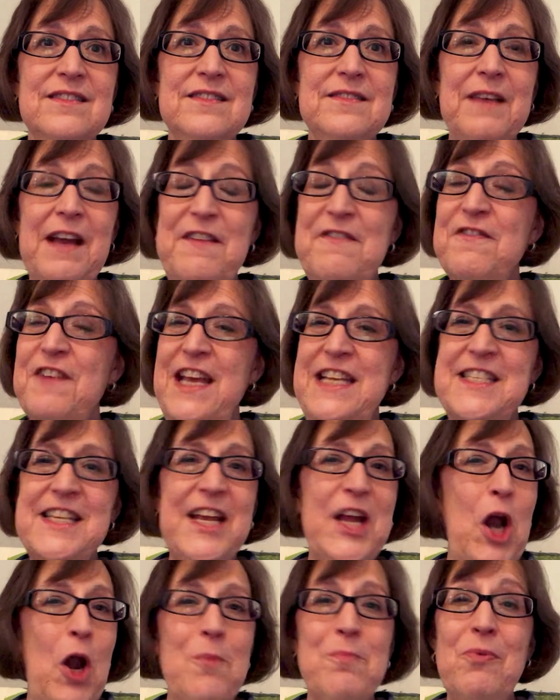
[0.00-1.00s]
by
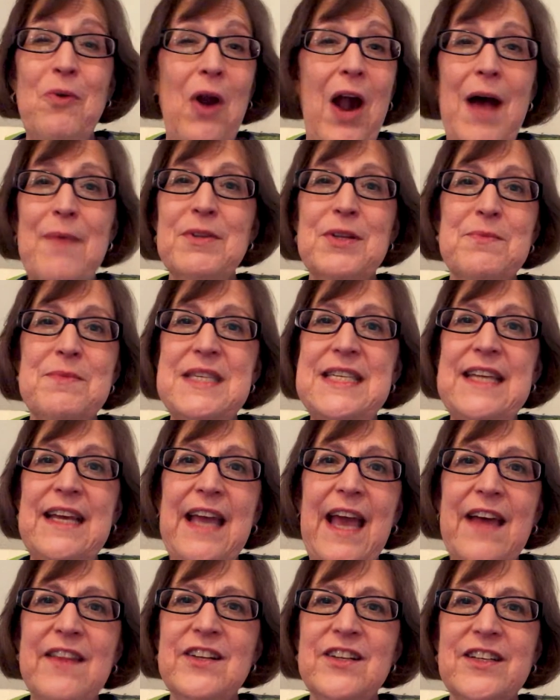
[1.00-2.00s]
facing our problems
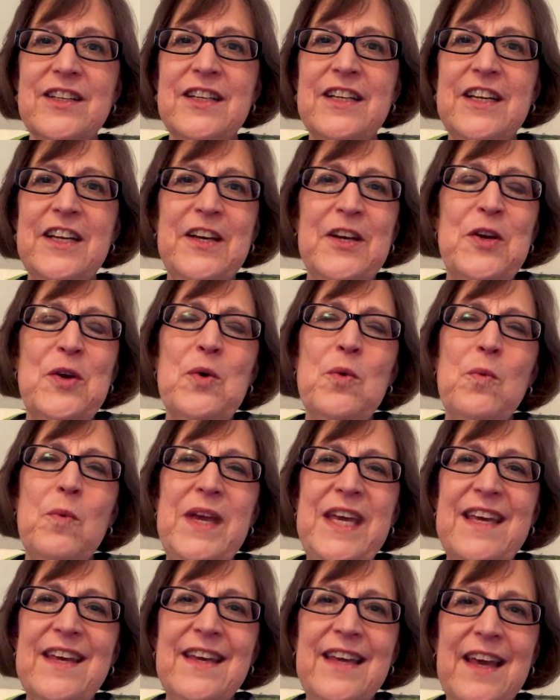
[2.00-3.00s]
together, we
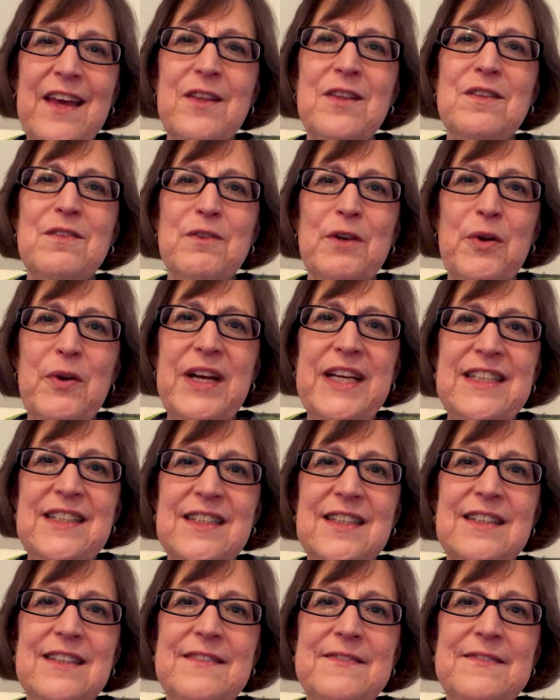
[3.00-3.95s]
could get through it.